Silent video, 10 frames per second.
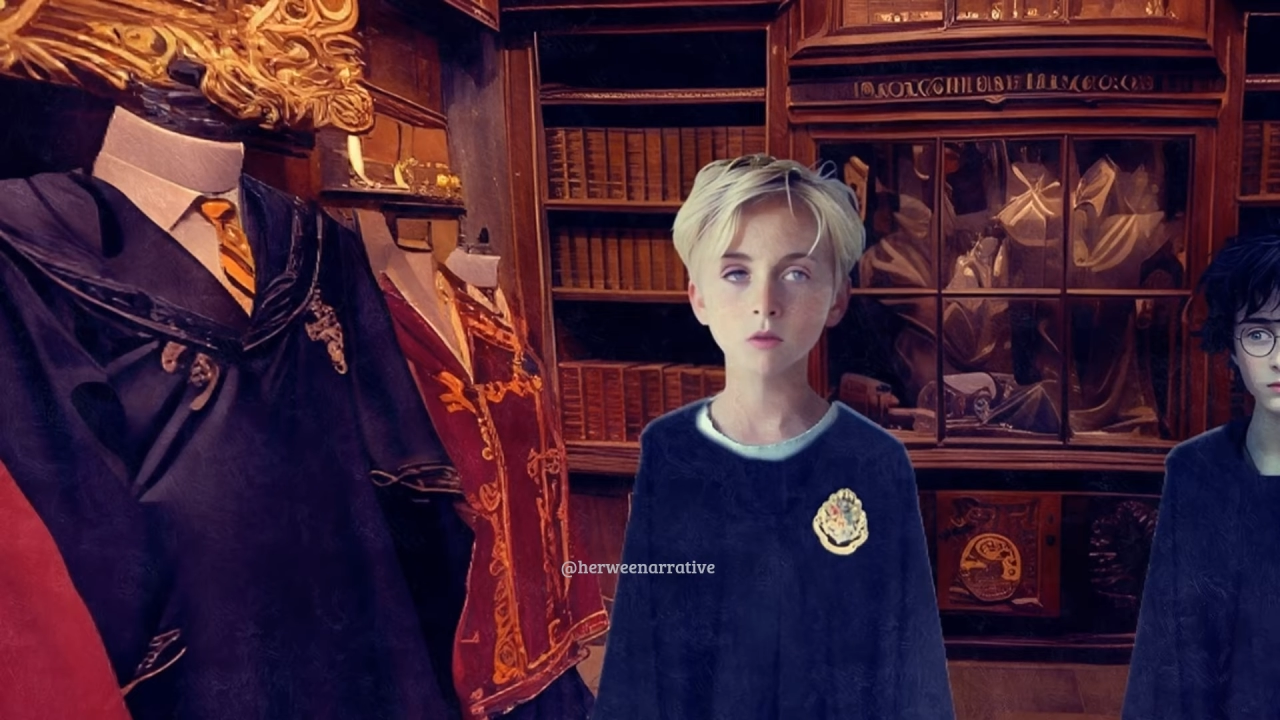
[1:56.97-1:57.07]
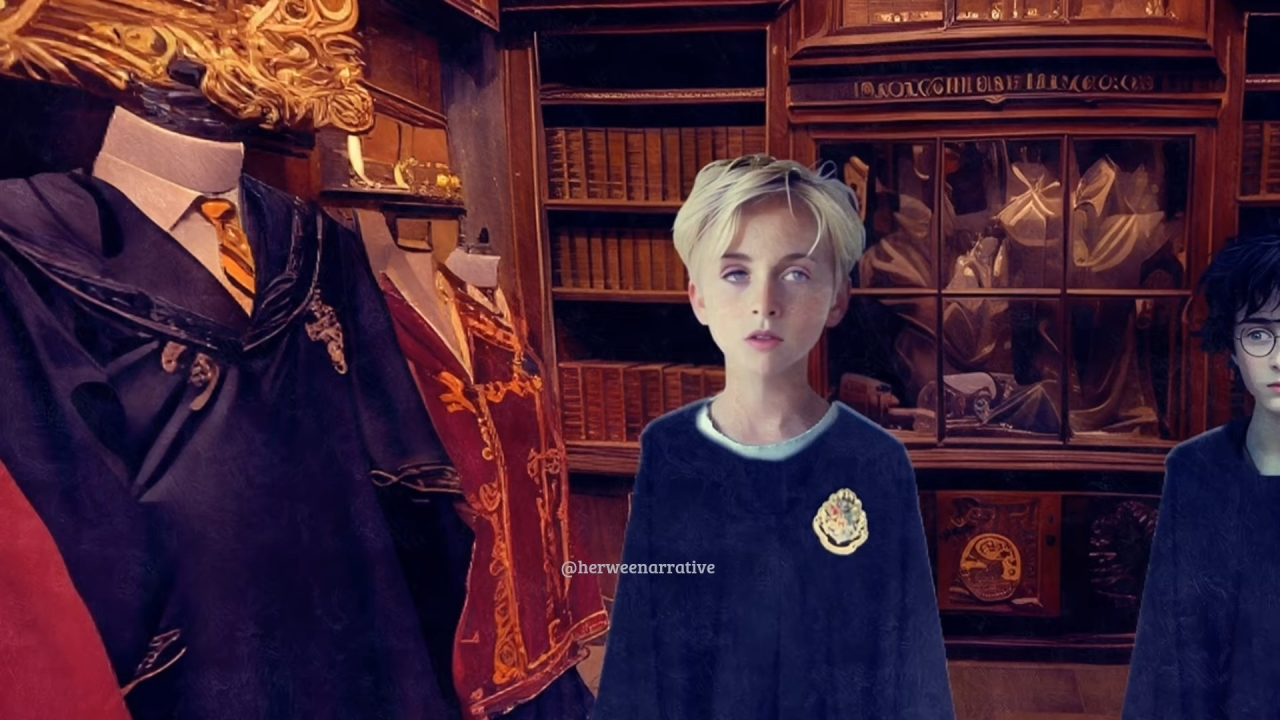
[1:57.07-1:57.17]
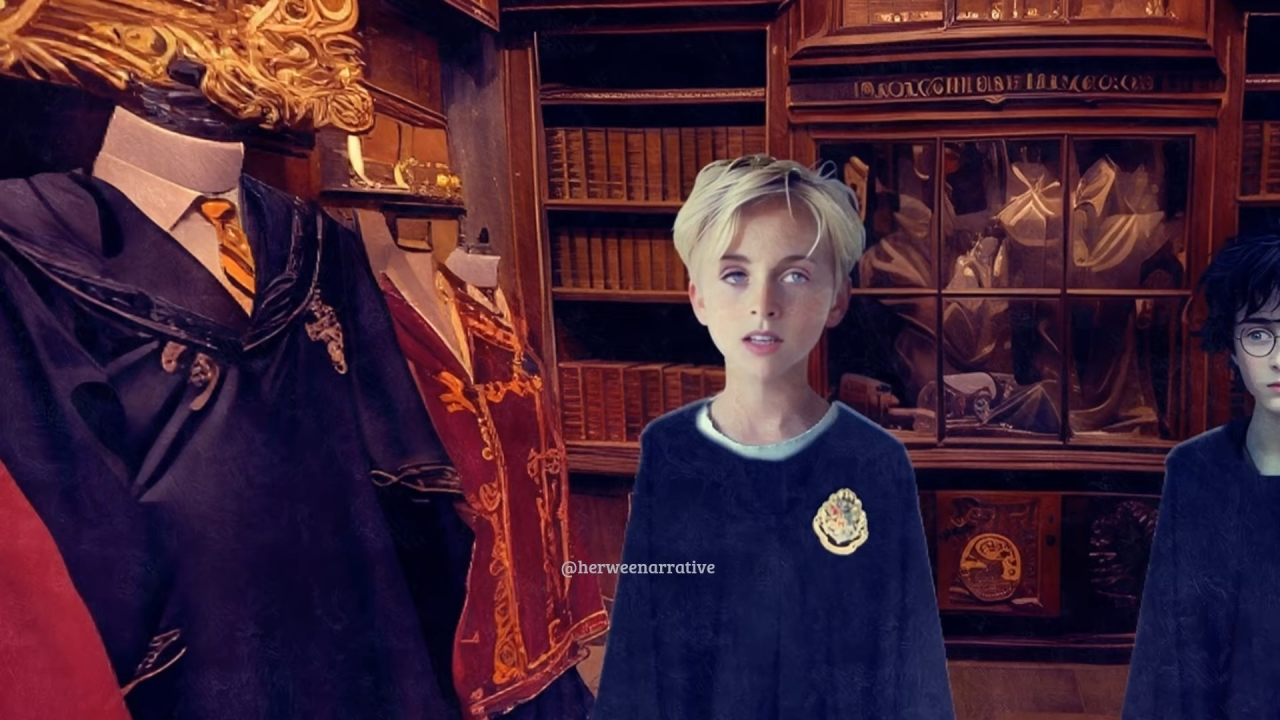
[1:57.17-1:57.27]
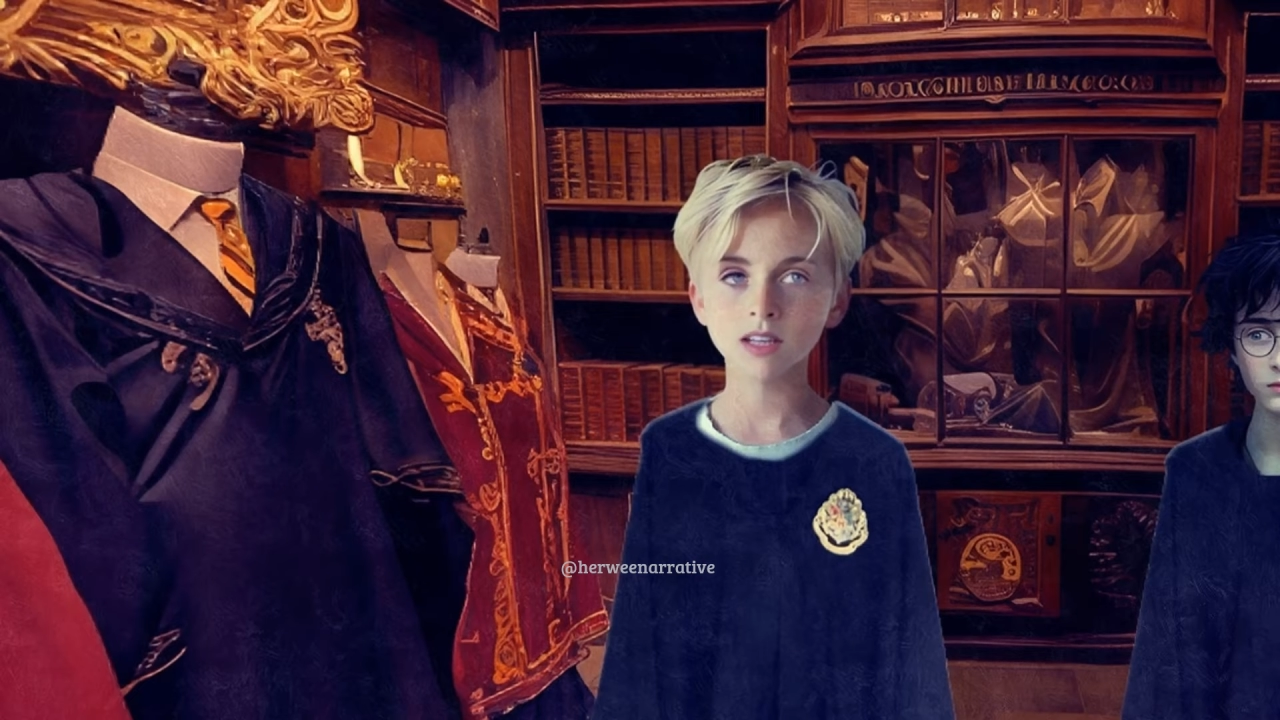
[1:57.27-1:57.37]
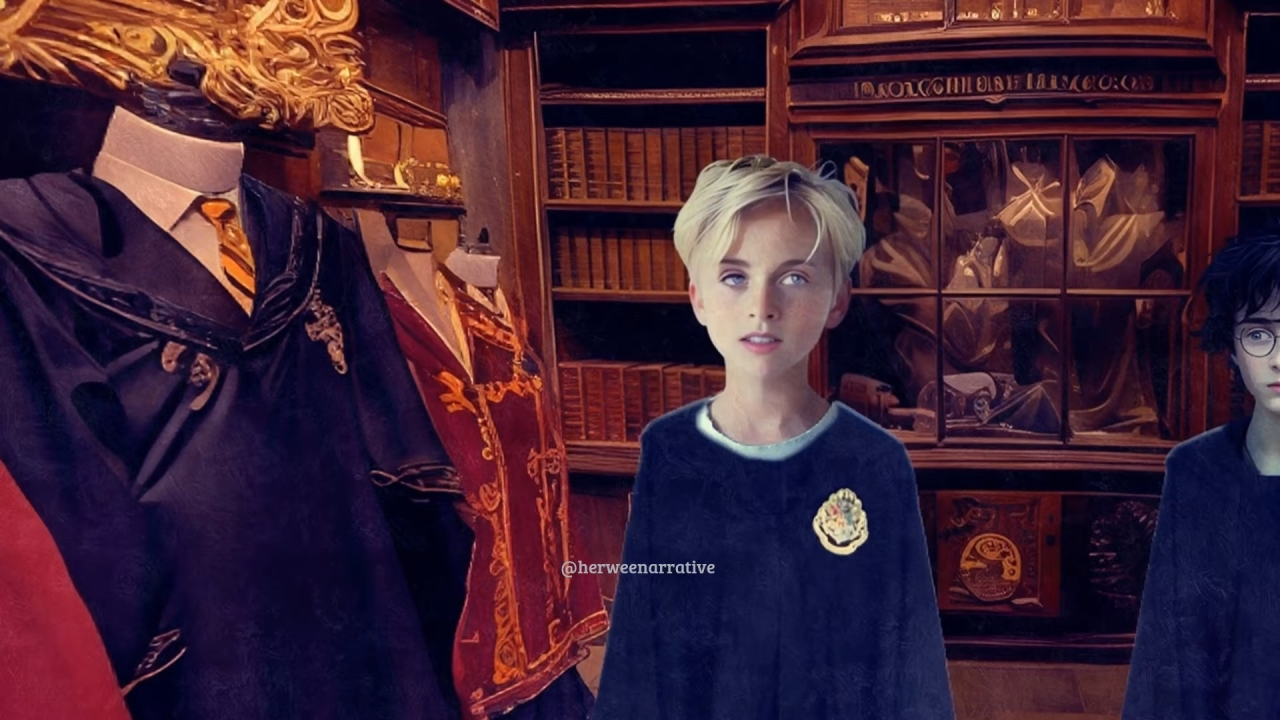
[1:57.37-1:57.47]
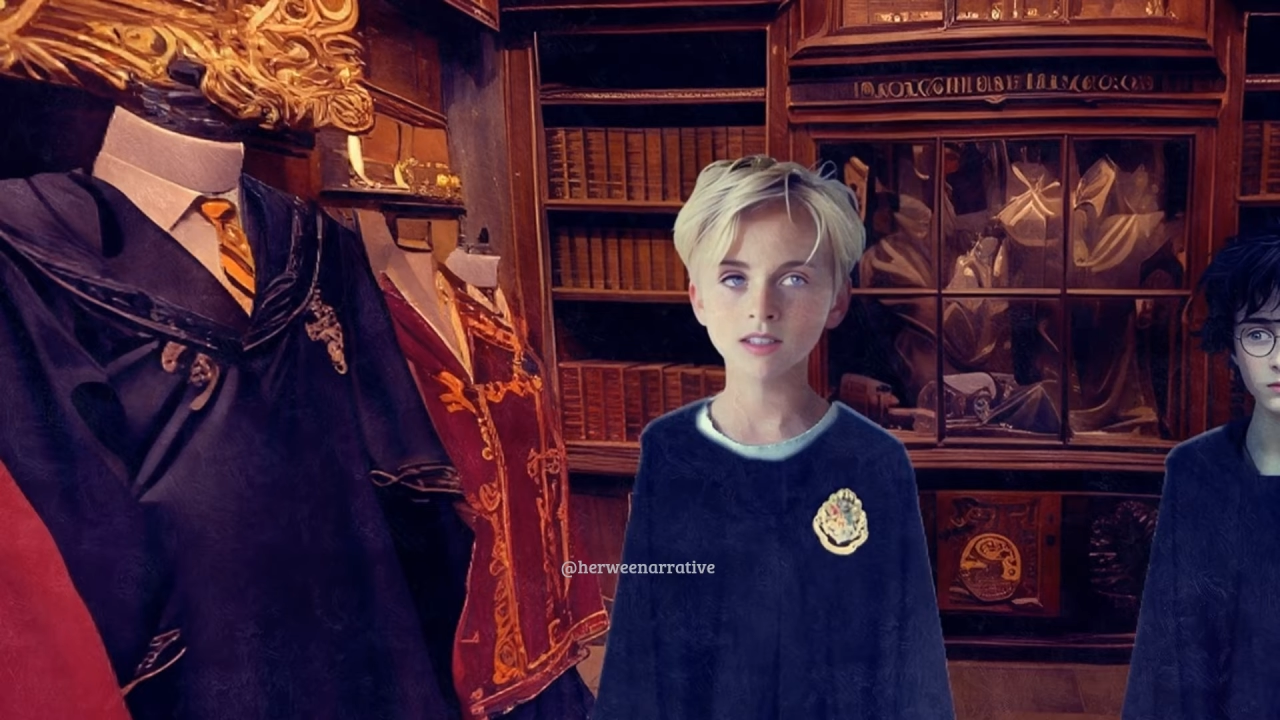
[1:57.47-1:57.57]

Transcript: weren't they?